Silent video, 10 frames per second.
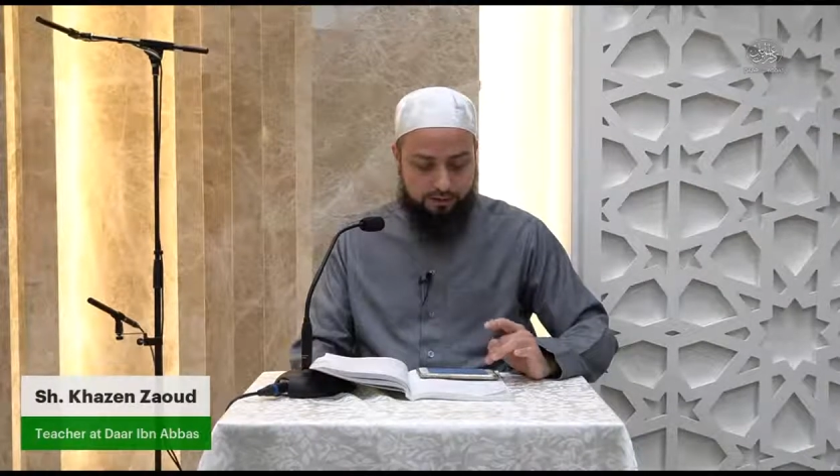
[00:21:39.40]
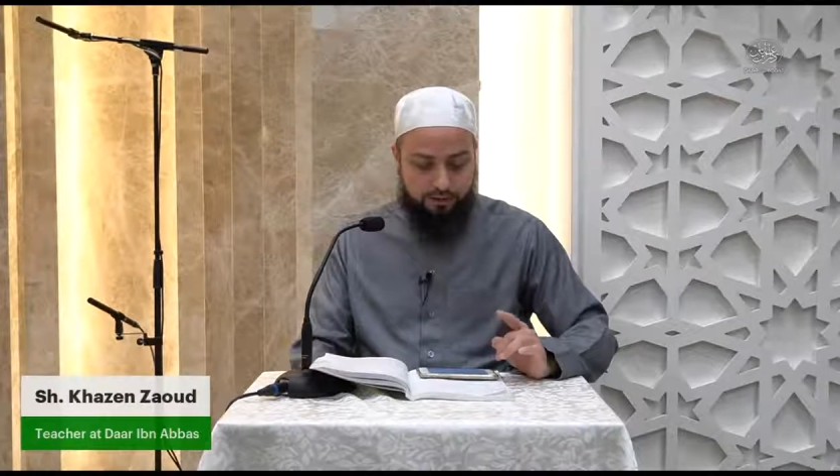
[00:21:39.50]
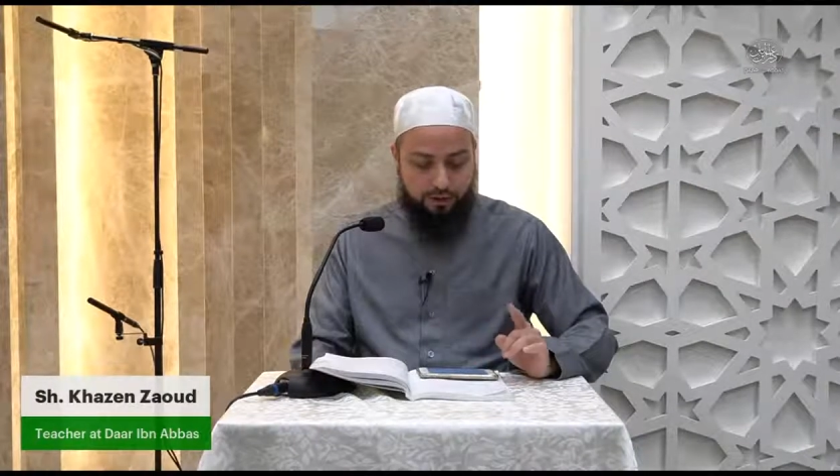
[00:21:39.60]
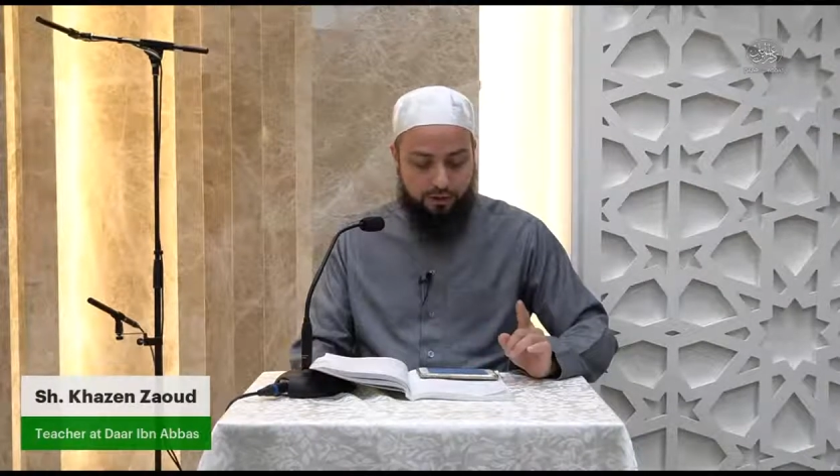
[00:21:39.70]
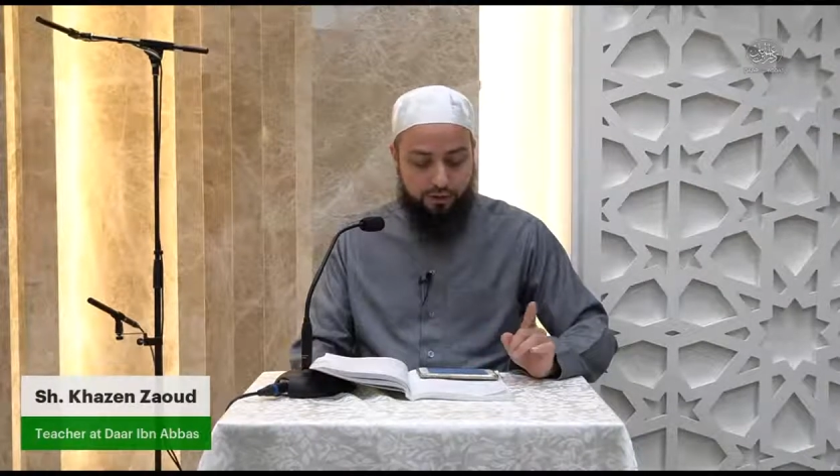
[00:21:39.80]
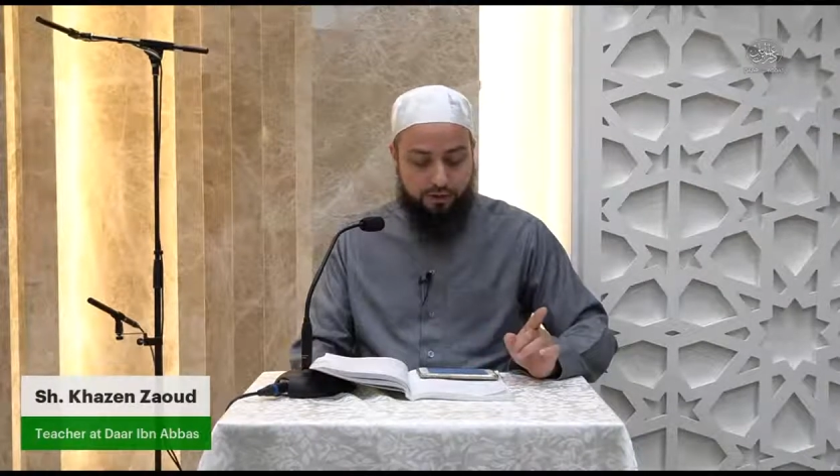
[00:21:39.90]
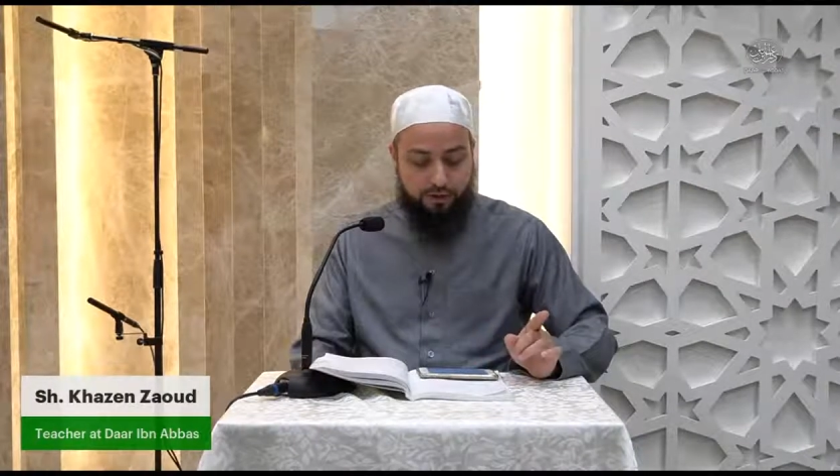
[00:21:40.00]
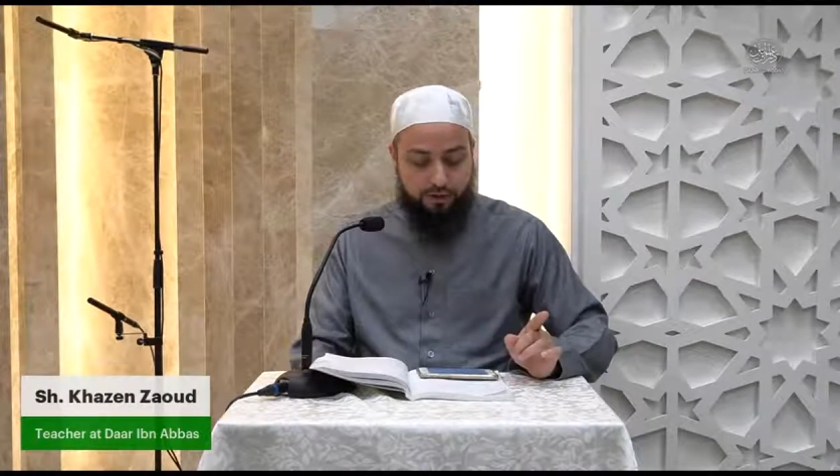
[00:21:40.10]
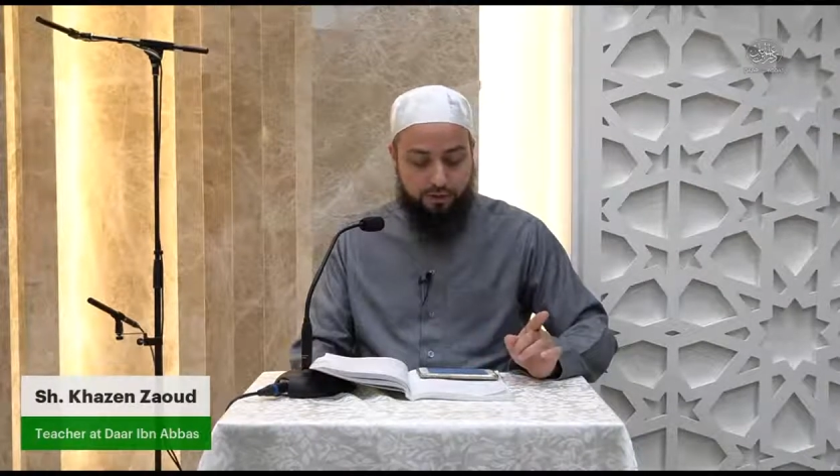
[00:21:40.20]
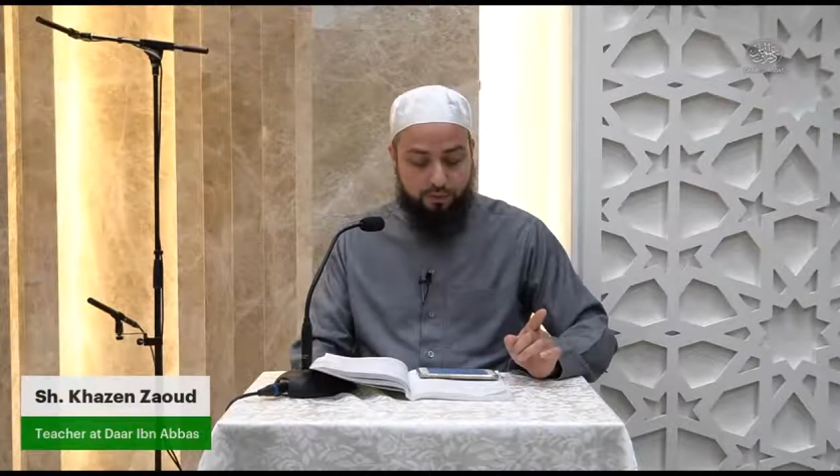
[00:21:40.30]
So
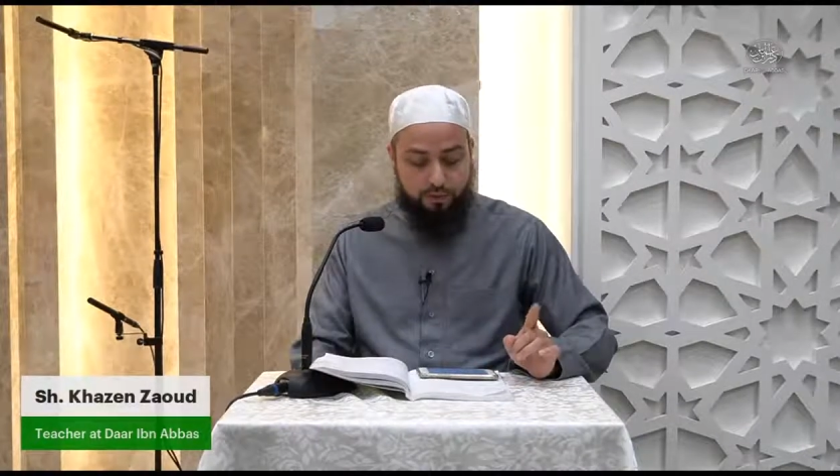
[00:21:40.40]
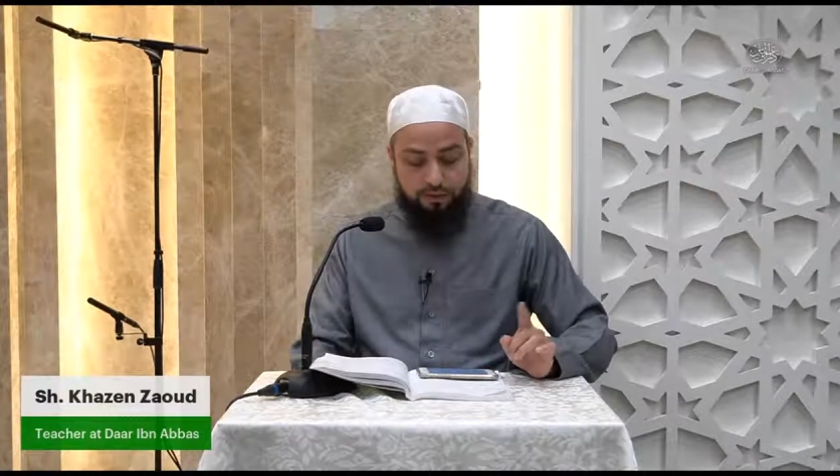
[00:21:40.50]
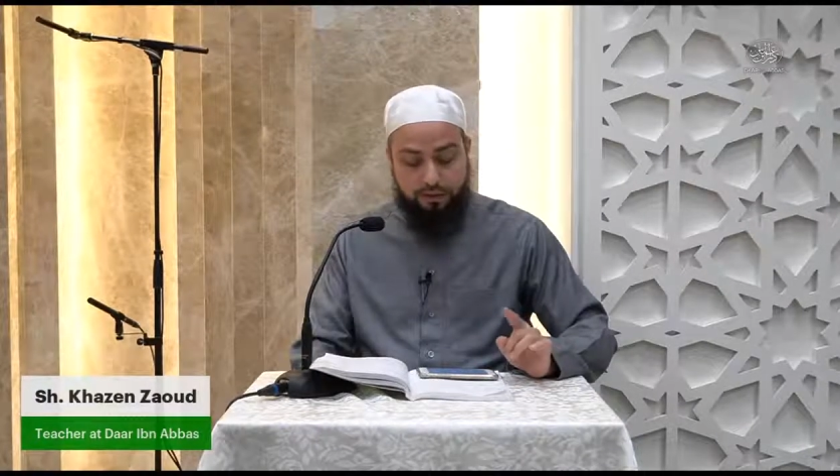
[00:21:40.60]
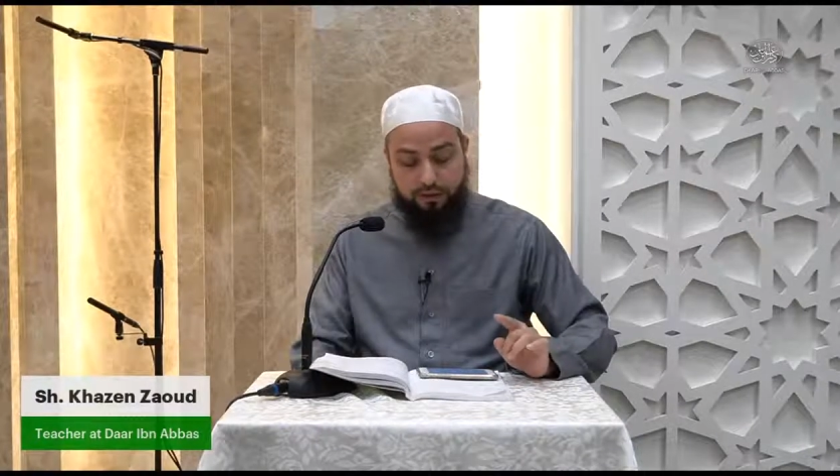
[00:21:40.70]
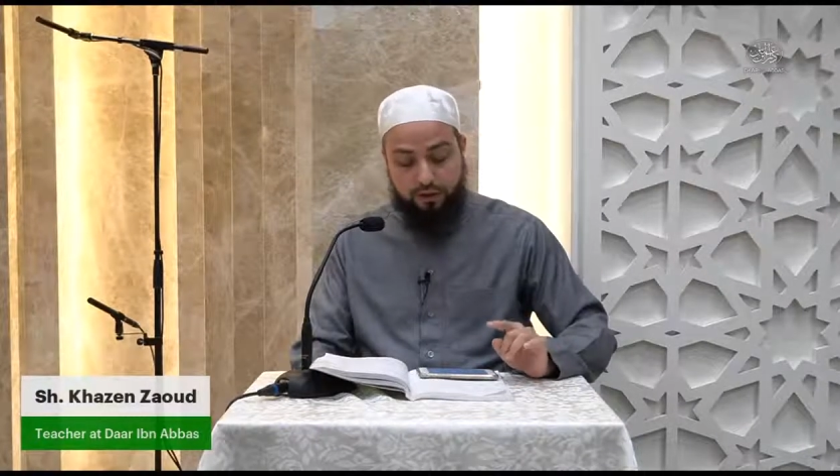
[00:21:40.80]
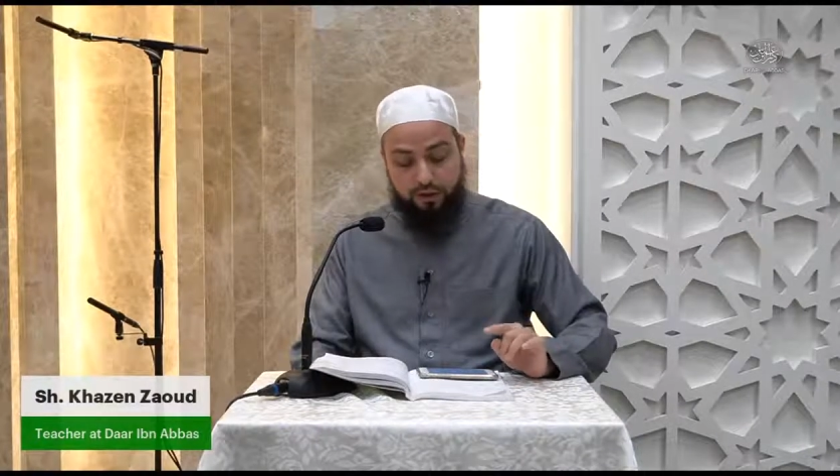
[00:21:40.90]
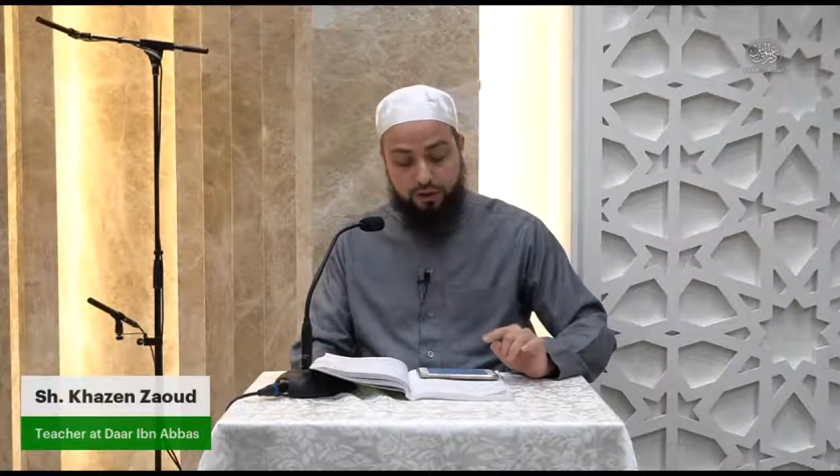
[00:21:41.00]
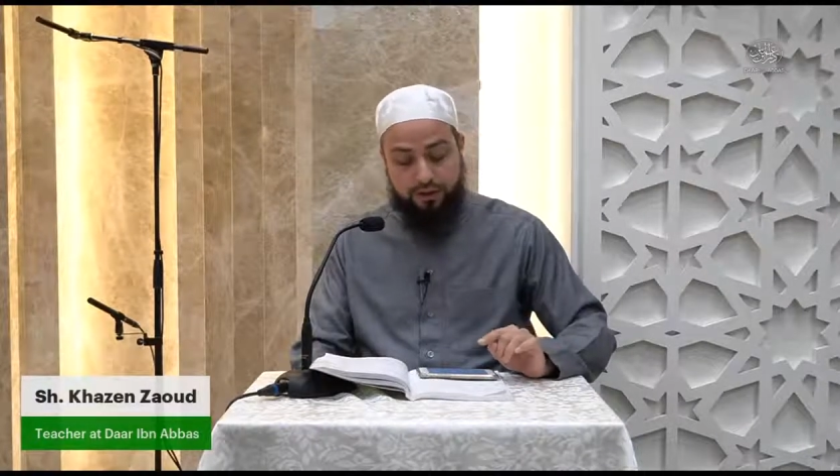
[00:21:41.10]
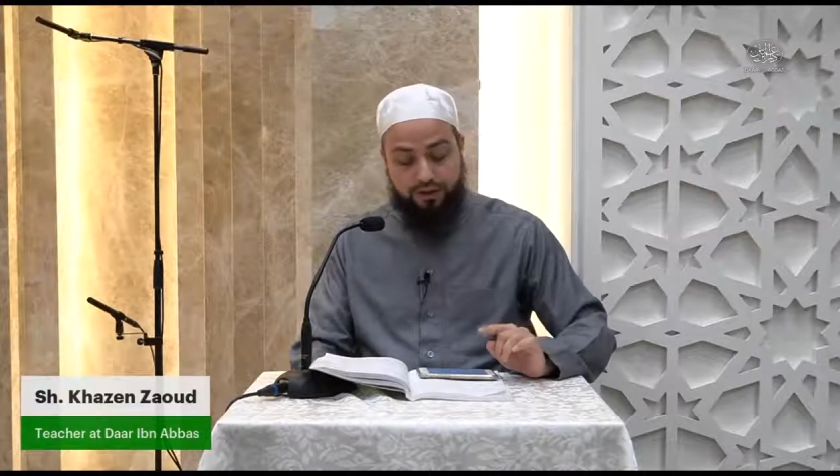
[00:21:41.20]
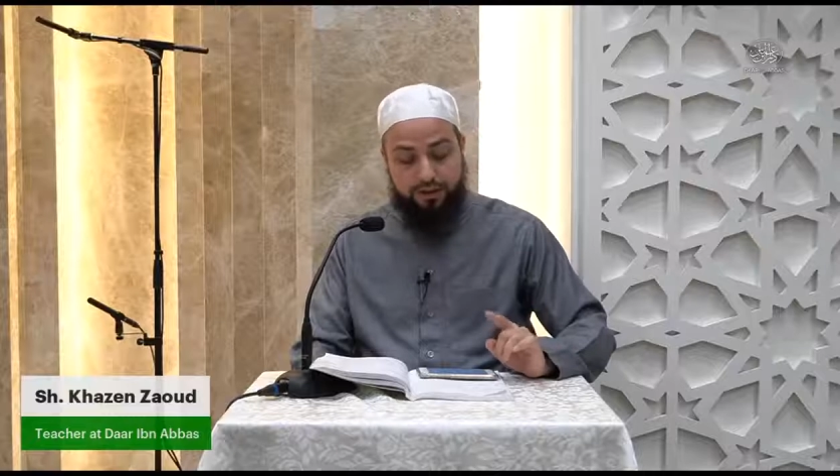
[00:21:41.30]
concerning